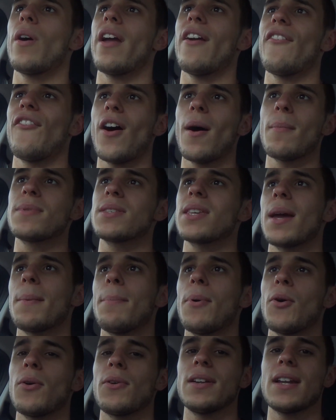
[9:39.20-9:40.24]
if I'm, say,
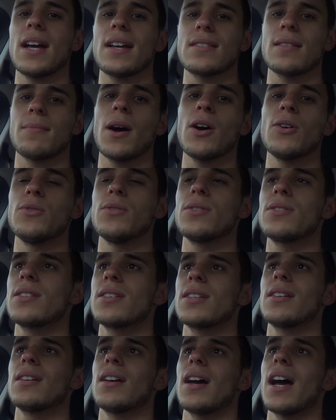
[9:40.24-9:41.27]
pouring out some
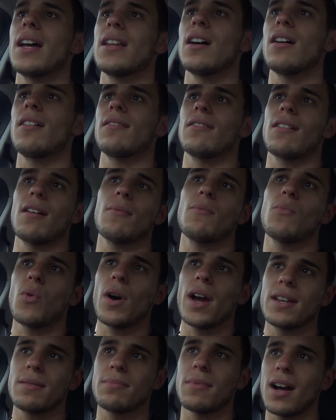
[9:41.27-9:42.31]
oats and
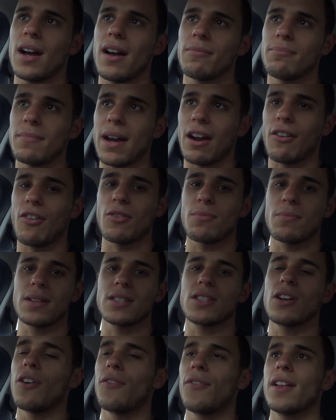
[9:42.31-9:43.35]
I've macroed
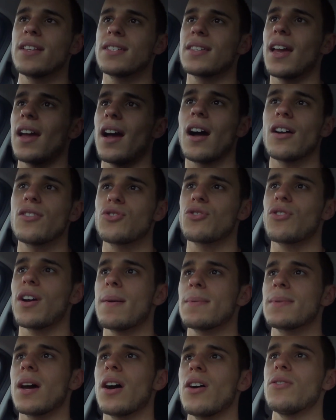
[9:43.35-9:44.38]
myself in, say, 100
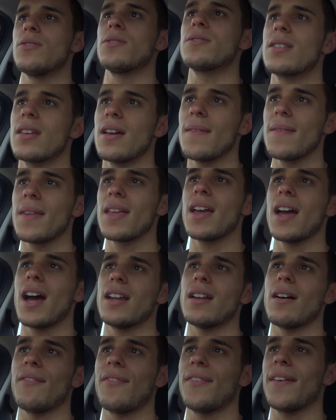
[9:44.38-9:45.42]
grams of oats,
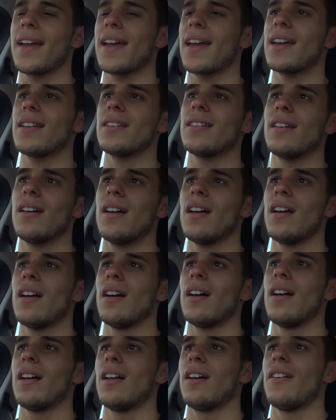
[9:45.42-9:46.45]
and I'm thinking,
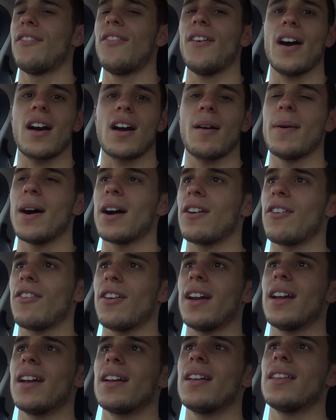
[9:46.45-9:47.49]
fuck, I'm
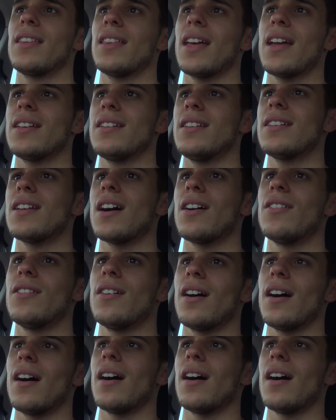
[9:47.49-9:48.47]
hungry, then, you know,